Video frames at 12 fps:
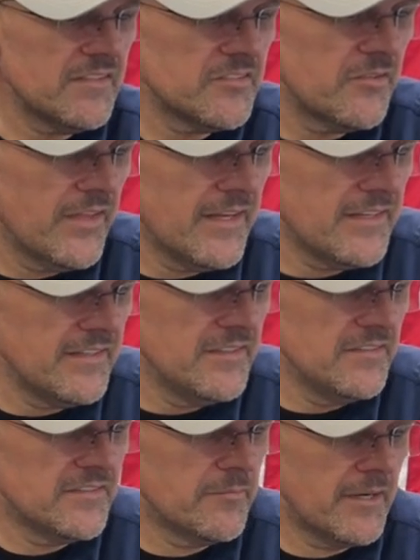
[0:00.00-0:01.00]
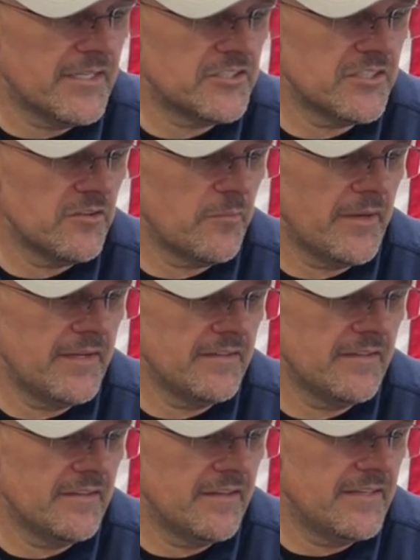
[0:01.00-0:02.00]
So that is the body shell, the paint,
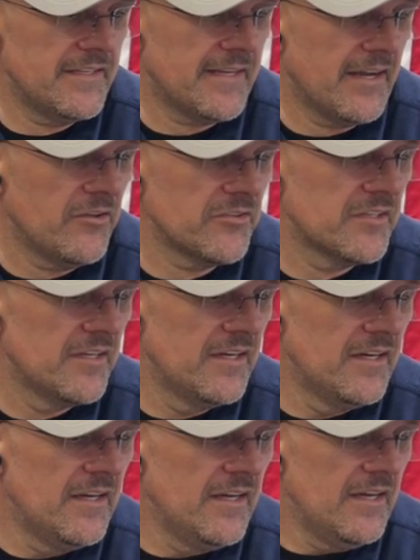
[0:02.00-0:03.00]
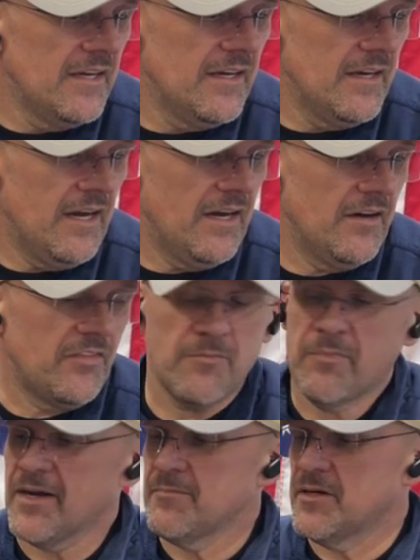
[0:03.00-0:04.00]
and the decals. Uh, the
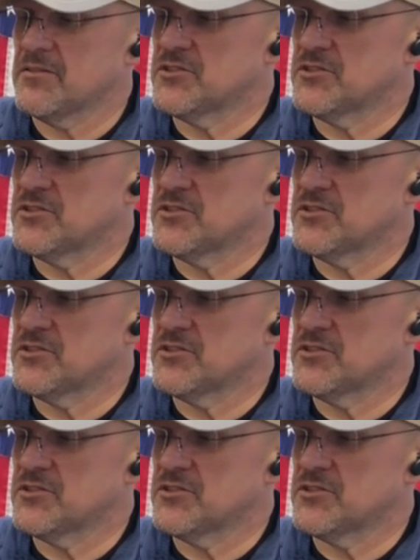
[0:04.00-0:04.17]
body